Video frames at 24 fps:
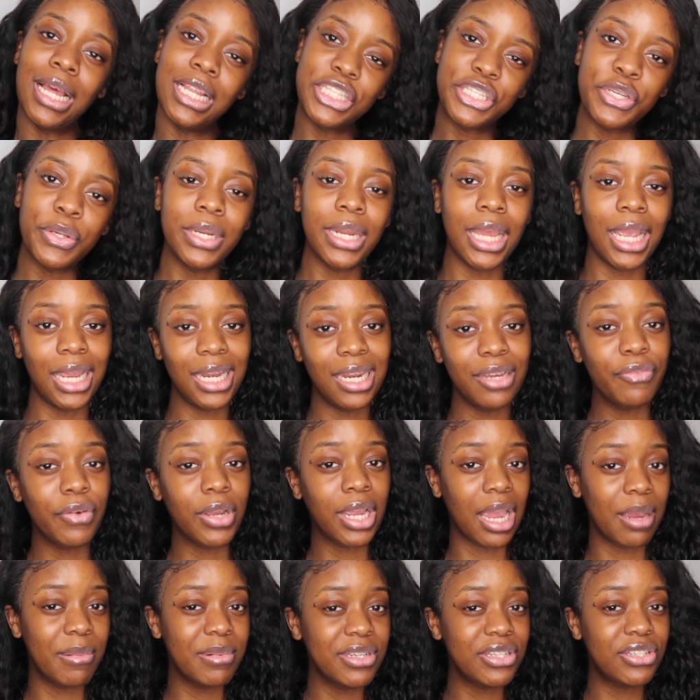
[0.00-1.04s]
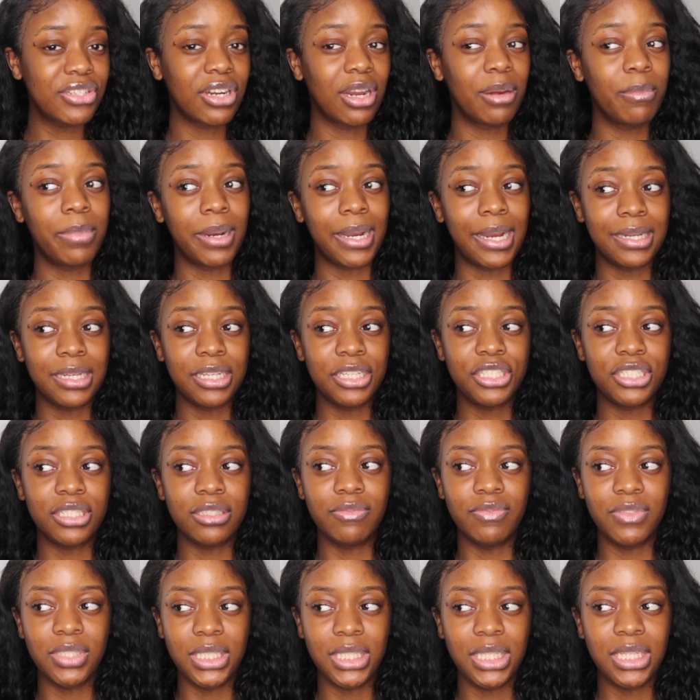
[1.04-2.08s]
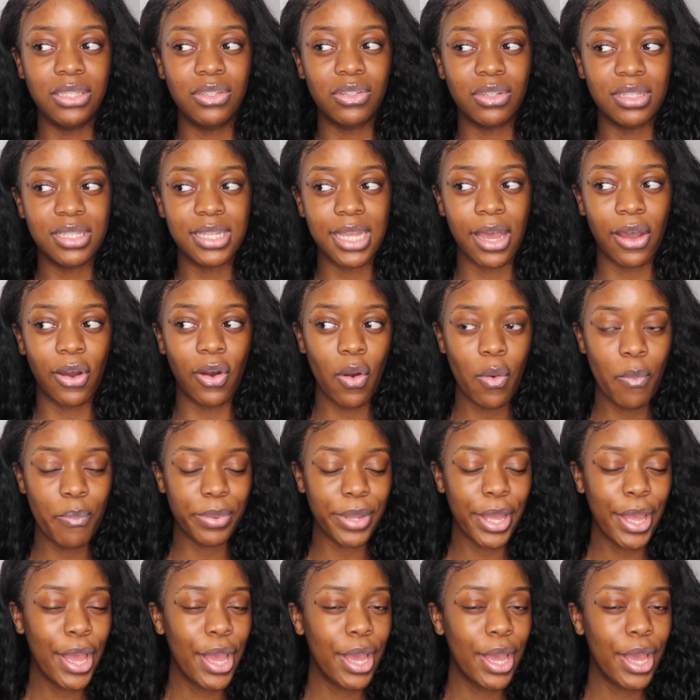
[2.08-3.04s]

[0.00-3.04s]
doing A-level chemistry and biology really does help,